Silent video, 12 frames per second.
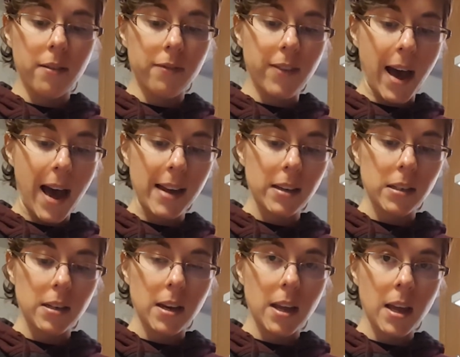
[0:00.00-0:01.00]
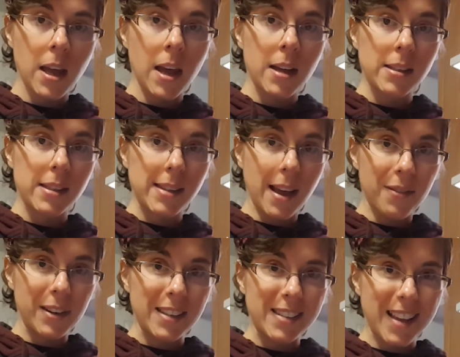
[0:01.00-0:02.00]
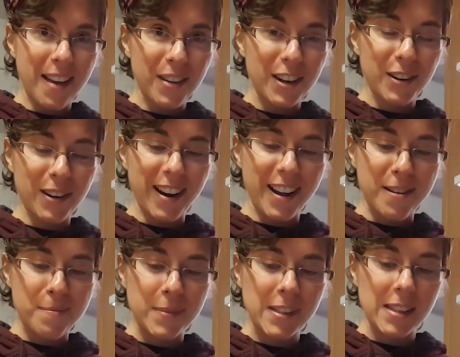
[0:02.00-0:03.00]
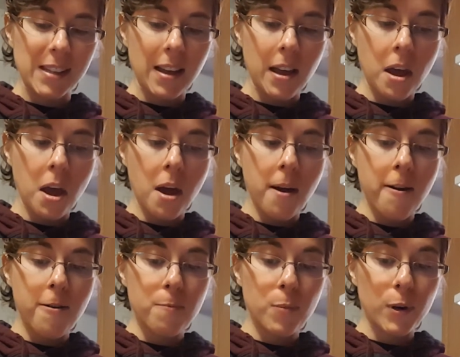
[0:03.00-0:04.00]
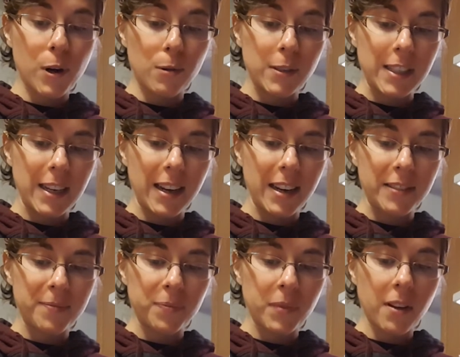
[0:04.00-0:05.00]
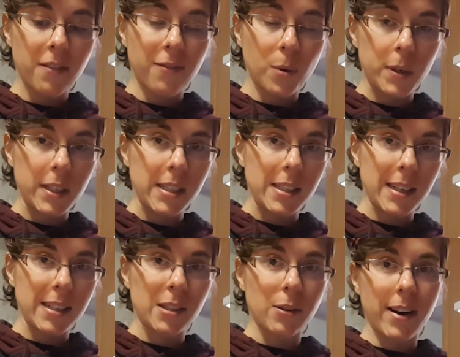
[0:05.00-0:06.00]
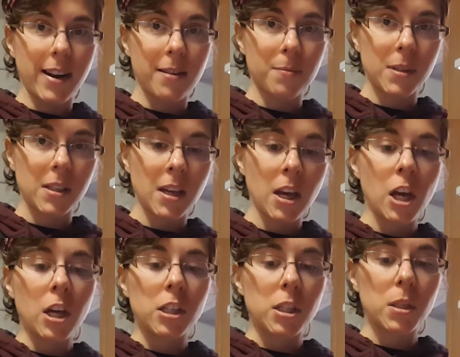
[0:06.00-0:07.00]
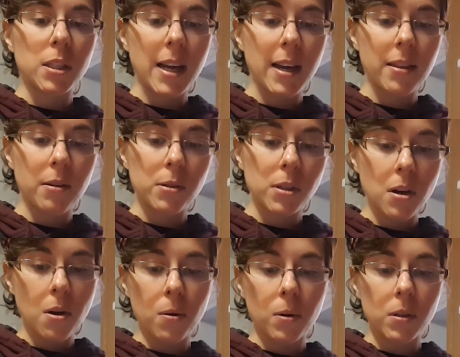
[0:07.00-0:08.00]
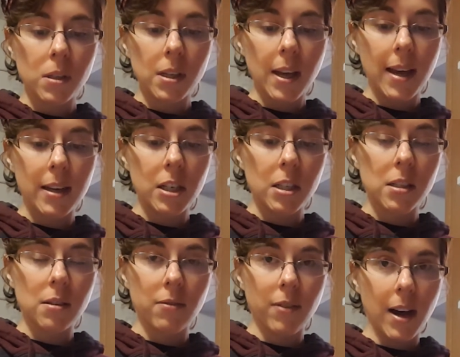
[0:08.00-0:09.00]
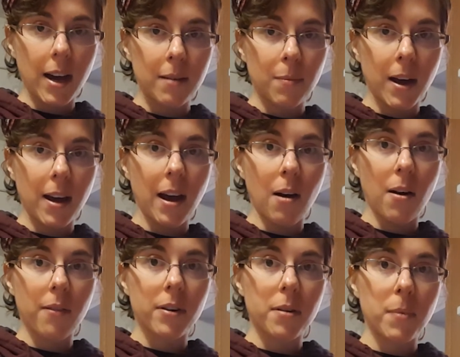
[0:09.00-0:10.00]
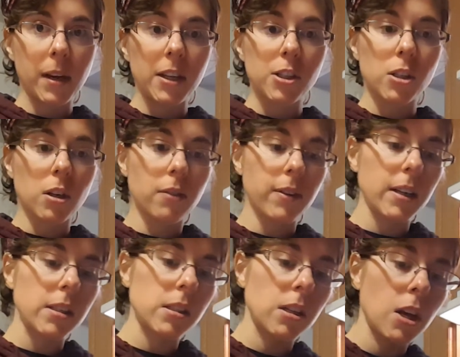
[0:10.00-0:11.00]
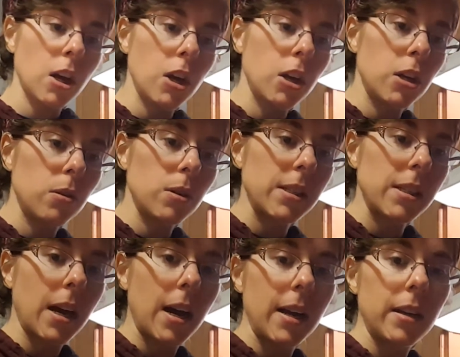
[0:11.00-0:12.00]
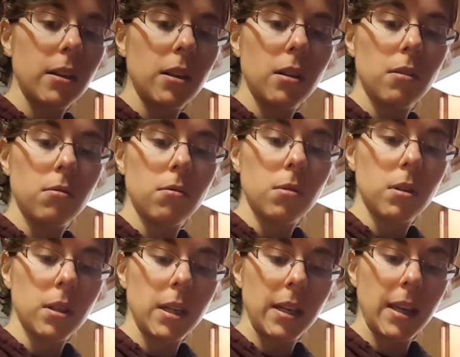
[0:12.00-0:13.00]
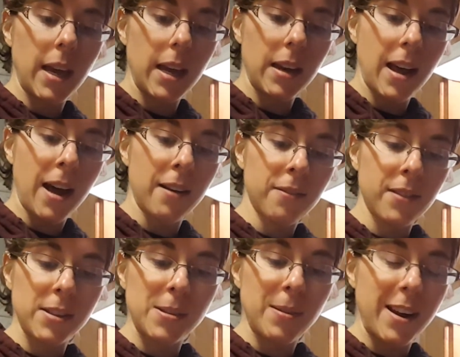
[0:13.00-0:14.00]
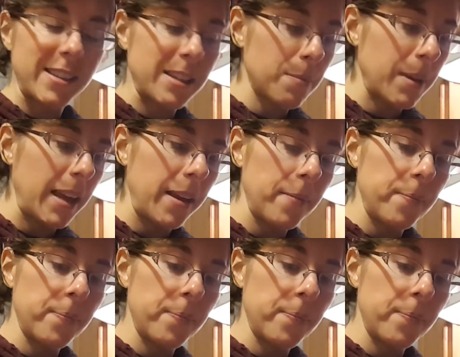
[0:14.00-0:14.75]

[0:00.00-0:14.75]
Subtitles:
Fat, 77 grams. Protein, 46 grams. So take those totals and just divide by however many servings you decide you can get out of this recipe.